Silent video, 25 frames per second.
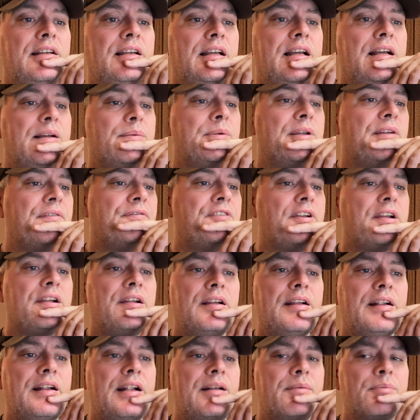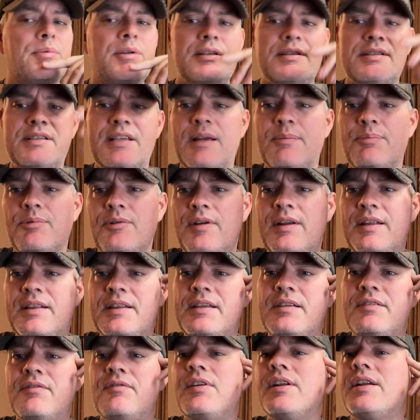I'm going to figure out how I'm going to separate
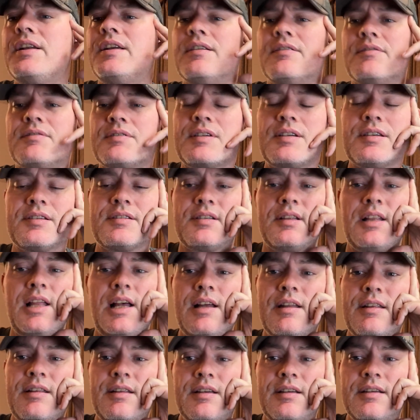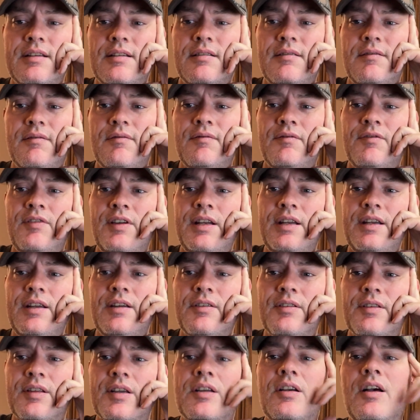these videos because a lot of the video
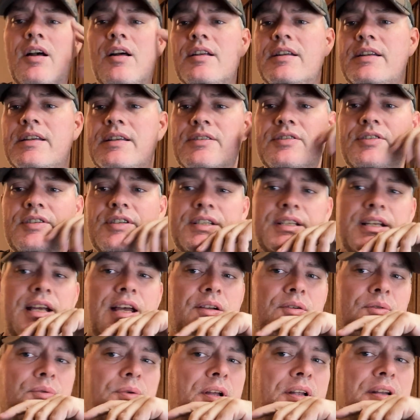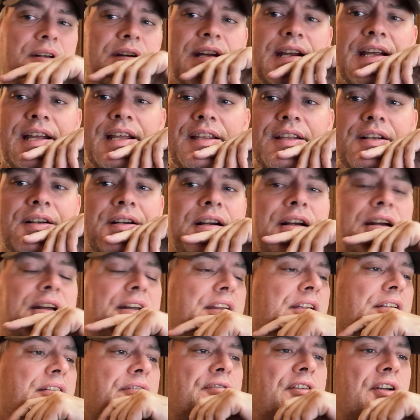and the content's just kind of running together and I
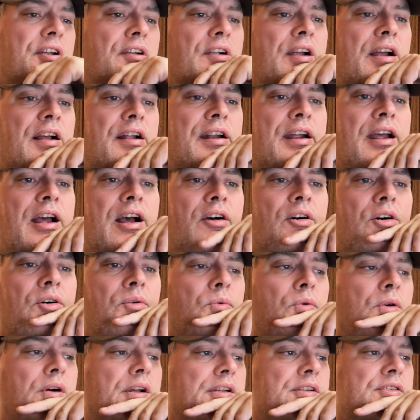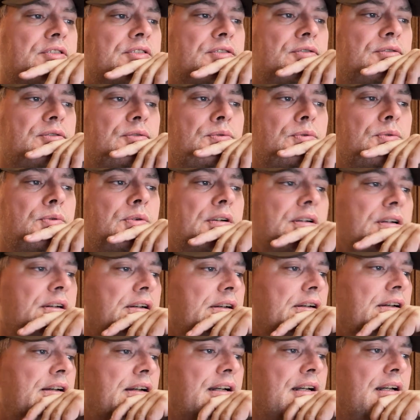need to figure out how I want to
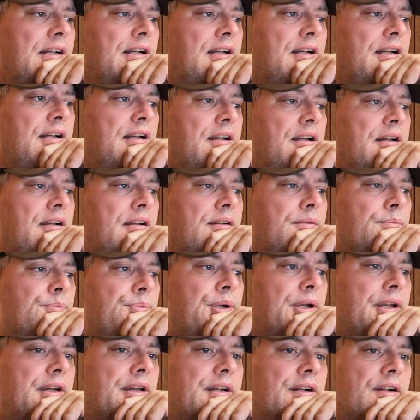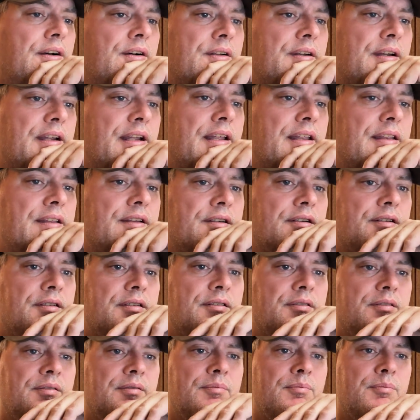put it all together,
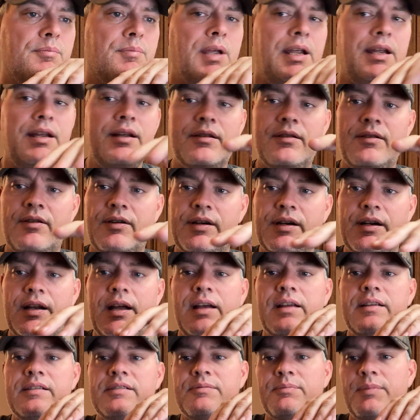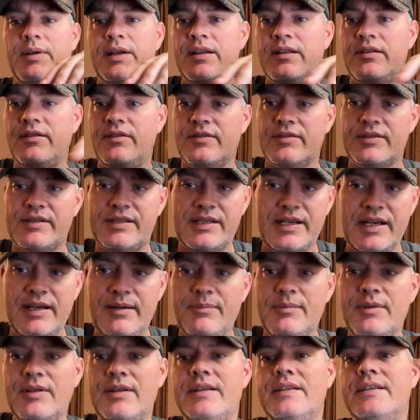make it look nice, make it look
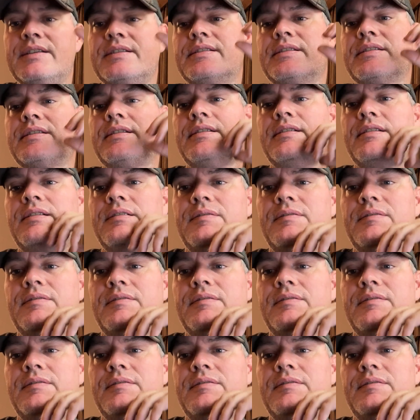seamless.